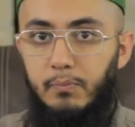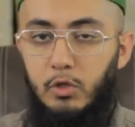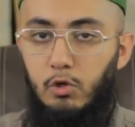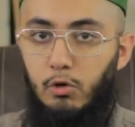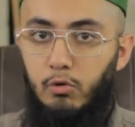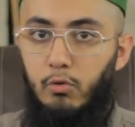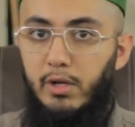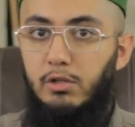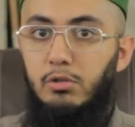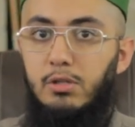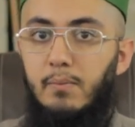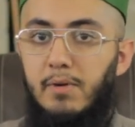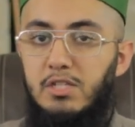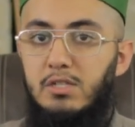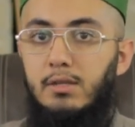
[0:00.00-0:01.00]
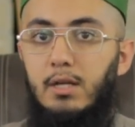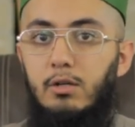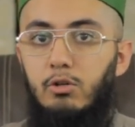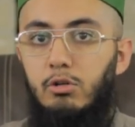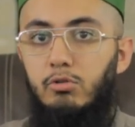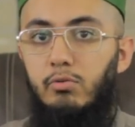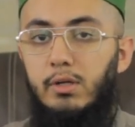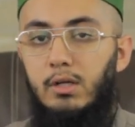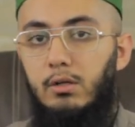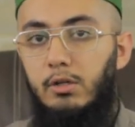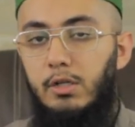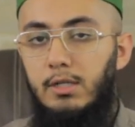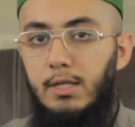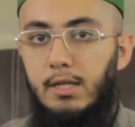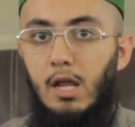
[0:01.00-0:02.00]
you're going to the masjid and you're doing a
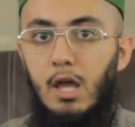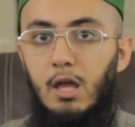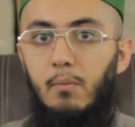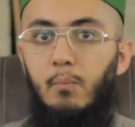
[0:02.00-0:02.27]
good deed,